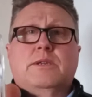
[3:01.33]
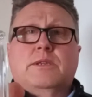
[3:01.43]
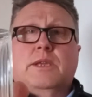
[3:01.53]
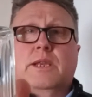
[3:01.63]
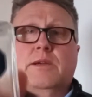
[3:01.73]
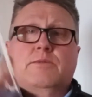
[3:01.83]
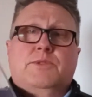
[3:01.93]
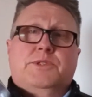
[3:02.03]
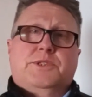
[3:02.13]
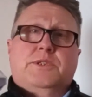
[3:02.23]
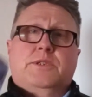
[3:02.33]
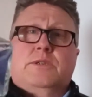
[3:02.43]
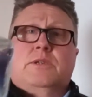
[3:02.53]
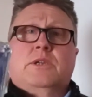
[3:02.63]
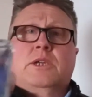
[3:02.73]
You know,
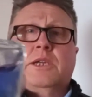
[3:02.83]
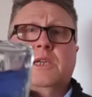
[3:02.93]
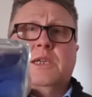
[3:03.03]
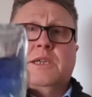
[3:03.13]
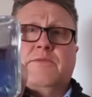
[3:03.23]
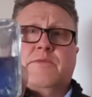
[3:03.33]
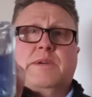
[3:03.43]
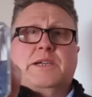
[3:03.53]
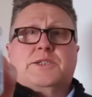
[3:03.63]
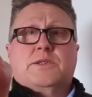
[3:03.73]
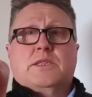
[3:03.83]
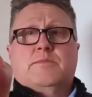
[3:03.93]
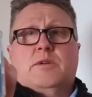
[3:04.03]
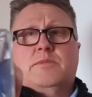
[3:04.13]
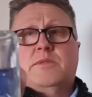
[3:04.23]
there's information on the
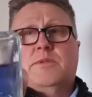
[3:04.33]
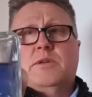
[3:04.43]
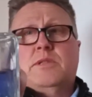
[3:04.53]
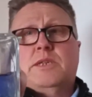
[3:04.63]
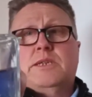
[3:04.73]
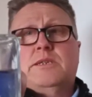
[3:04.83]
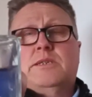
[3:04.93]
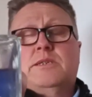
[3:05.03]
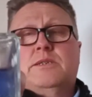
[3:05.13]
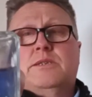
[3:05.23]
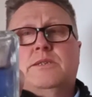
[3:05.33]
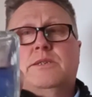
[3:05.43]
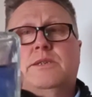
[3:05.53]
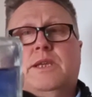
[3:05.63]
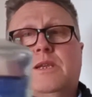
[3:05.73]
bottom of the bottle there.
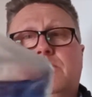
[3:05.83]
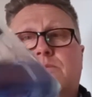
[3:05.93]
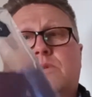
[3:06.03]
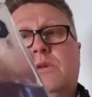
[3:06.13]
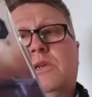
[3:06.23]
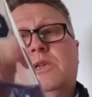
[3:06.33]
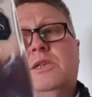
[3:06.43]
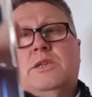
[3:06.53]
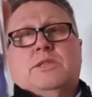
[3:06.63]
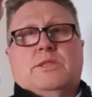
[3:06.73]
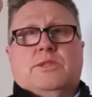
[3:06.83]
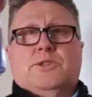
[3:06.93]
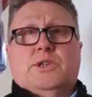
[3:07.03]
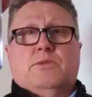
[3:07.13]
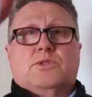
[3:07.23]
You know, the
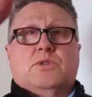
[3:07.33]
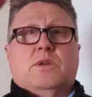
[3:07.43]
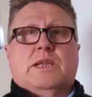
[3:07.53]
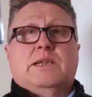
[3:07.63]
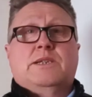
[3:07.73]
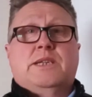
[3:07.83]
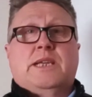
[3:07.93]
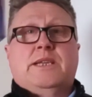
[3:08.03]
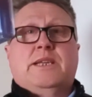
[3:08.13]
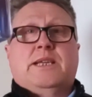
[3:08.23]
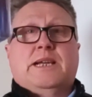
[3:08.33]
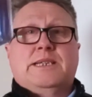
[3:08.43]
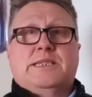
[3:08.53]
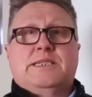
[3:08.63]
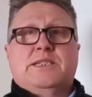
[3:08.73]
juice colour
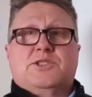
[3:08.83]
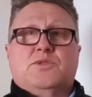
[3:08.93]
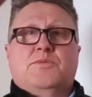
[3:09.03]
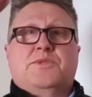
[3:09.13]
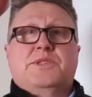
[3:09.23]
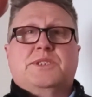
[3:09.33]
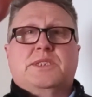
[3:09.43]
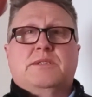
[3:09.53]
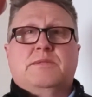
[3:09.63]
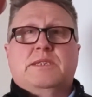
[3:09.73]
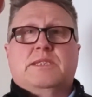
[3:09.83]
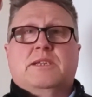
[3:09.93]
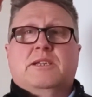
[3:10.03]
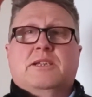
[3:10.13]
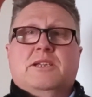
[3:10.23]
indicates it is something to do with
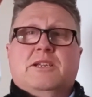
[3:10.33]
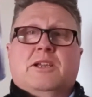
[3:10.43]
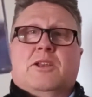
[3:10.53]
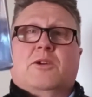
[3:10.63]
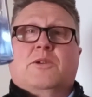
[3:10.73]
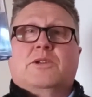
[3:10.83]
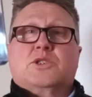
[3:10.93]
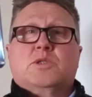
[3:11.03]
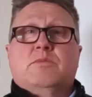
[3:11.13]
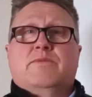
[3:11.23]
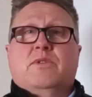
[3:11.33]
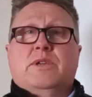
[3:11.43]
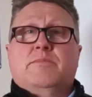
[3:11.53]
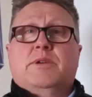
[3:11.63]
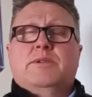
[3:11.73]
like a summer
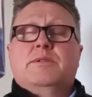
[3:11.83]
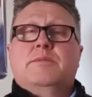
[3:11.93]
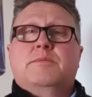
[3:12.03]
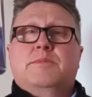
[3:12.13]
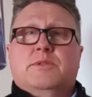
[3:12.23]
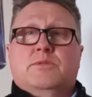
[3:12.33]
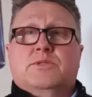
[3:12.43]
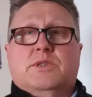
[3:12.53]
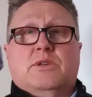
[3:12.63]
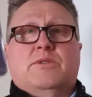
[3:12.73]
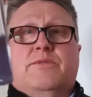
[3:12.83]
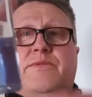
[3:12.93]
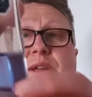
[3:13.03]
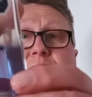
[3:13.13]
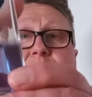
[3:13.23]
vibe, because a lot of
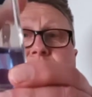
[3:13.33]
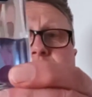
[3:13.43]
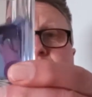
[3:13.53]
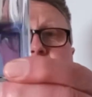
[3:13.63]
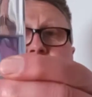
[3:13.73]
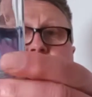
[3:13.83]
fragrances,